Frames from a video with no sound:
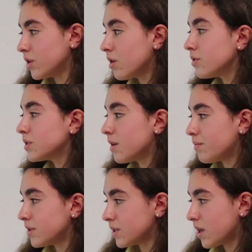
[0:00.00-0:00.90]
onion,
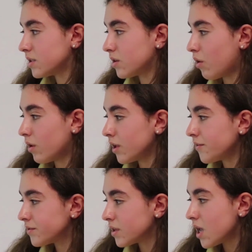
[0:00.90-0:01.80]
10%
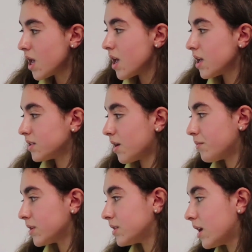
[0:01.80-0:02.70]
olives,
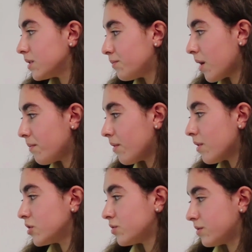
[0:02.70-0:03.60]
10%
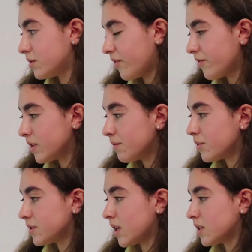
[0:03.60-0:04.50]
pepper,
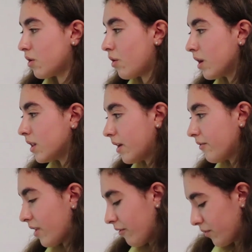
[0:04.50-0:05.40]
15% oil,
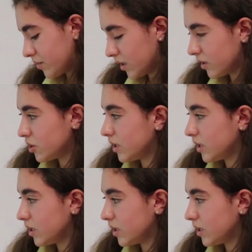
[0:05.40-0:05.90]
and 5%